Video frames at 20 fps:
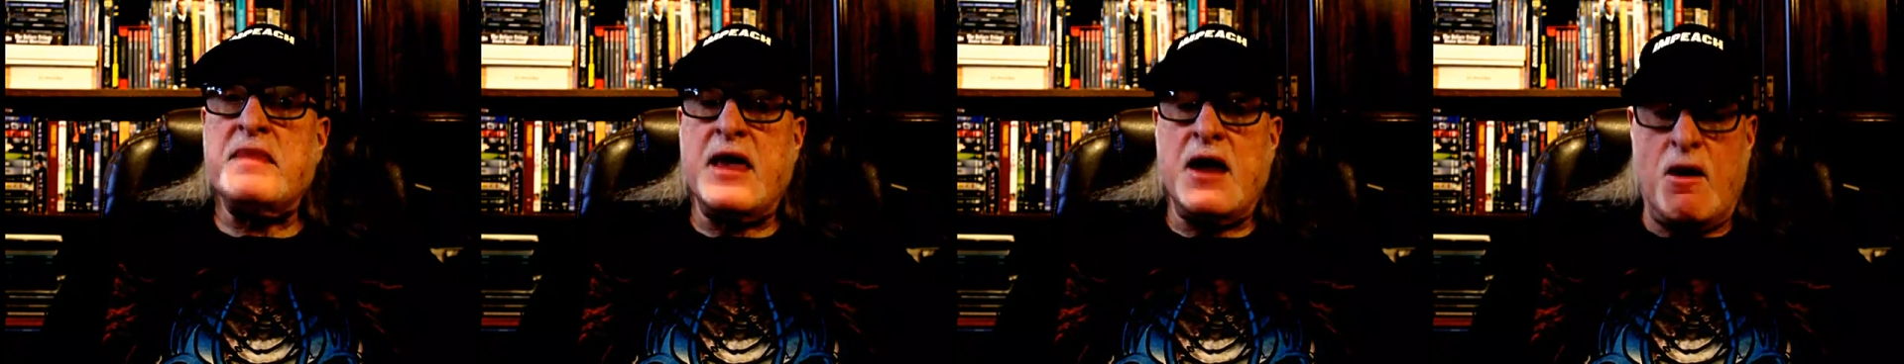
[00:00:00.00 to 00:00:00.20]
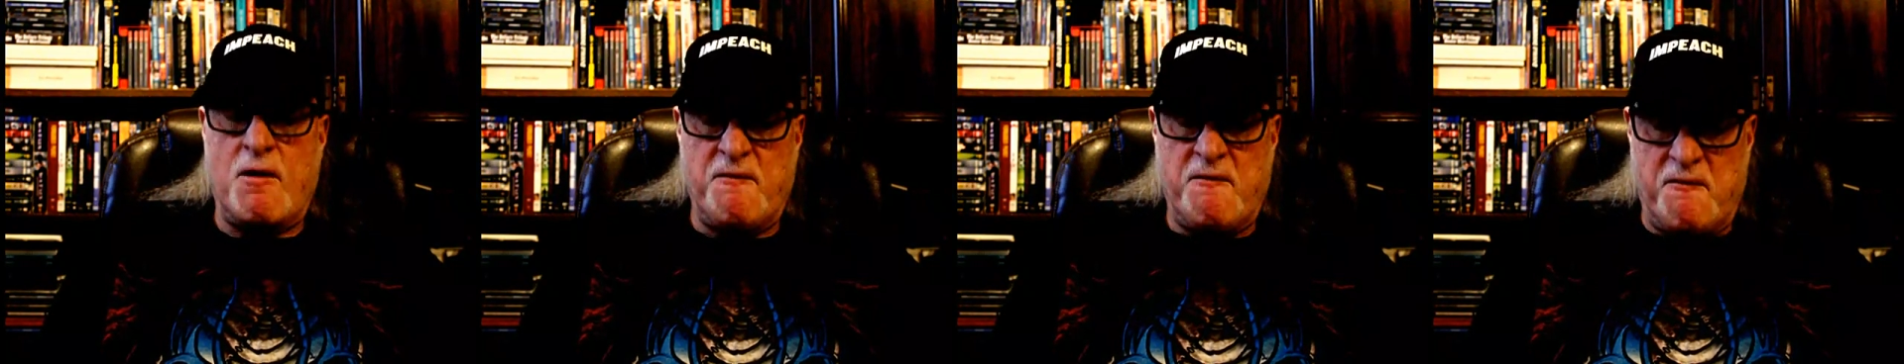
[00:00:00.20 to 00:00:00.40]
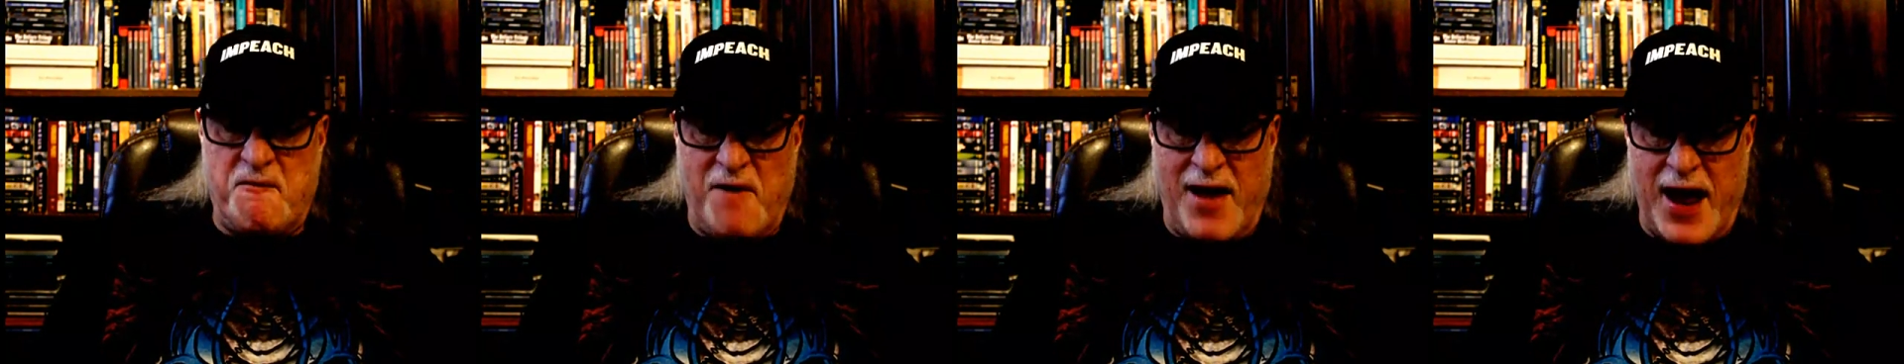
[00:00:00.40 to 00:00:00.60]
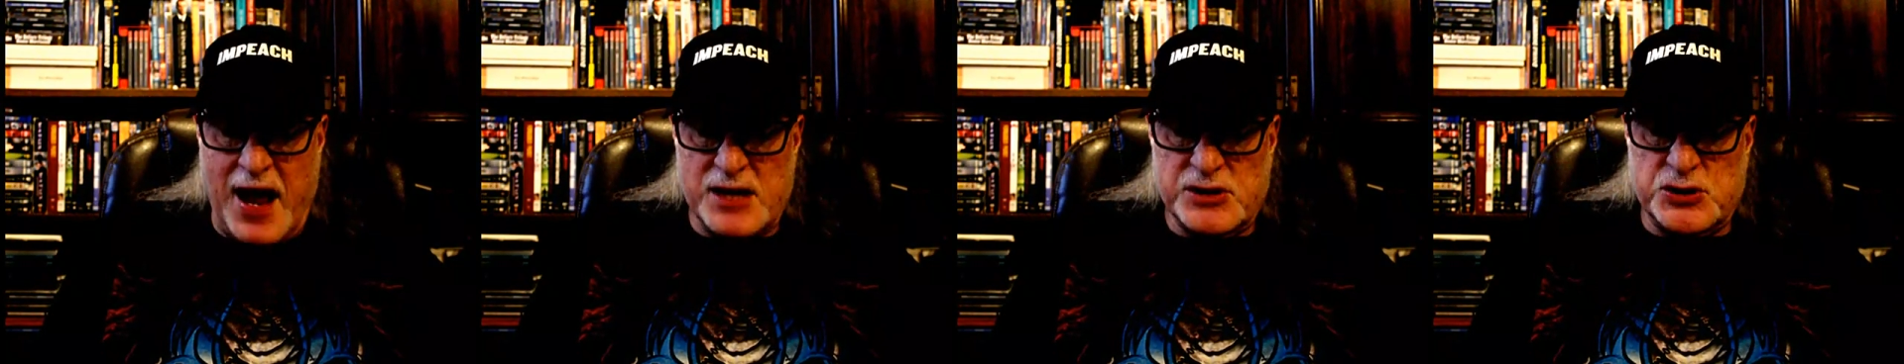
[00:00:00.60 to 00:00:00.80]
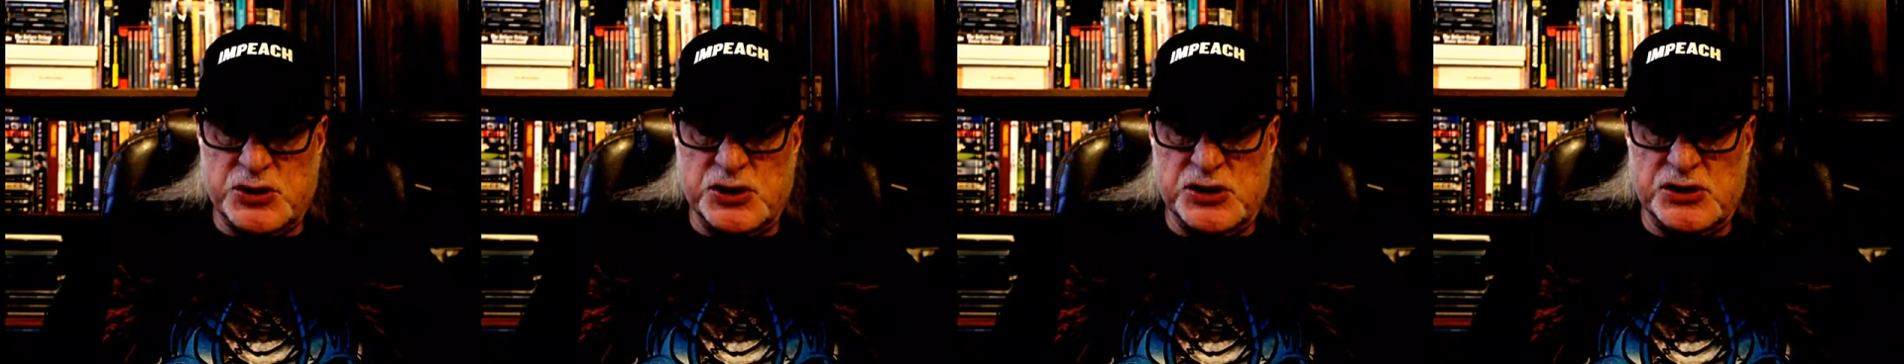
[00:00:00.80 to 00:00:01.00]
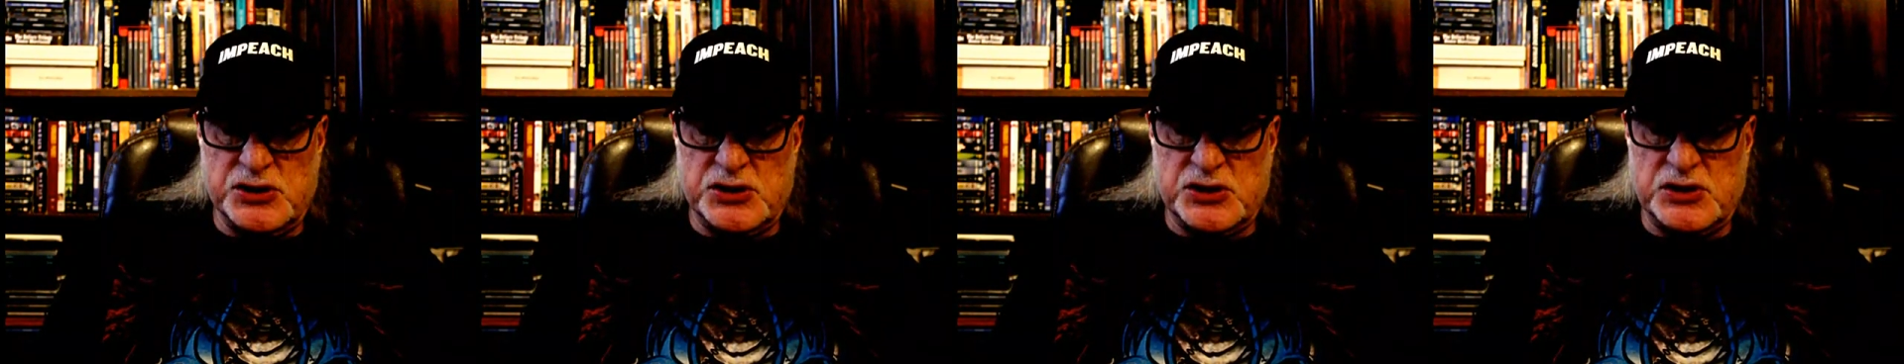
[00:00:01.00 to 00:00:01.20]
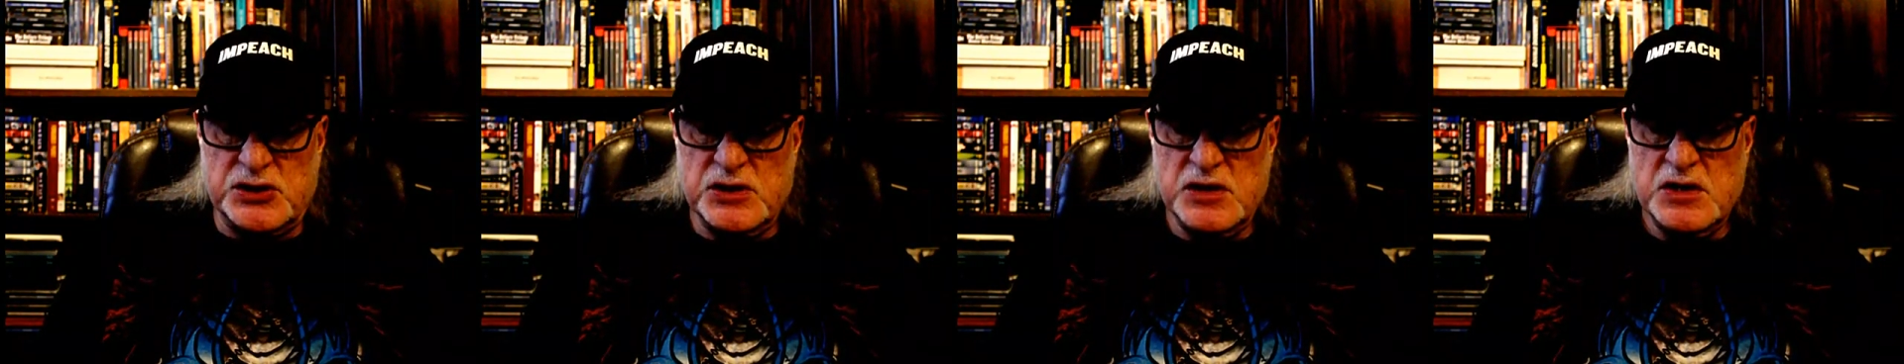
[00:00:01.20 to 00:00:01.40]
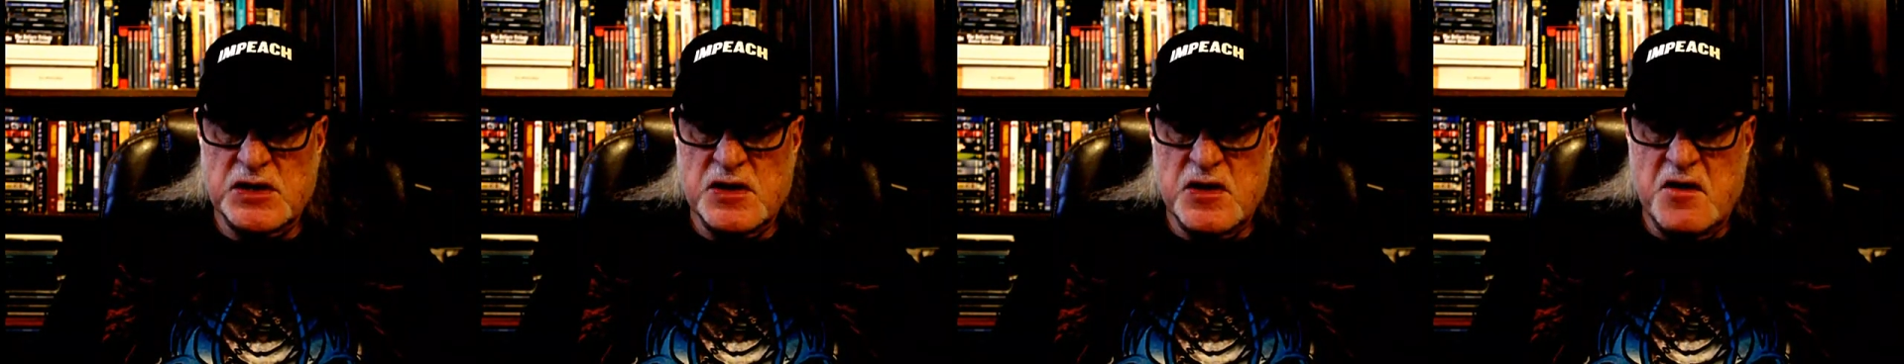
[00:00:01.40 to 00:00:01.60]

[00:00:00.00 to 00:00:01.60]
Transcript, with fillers: their fascist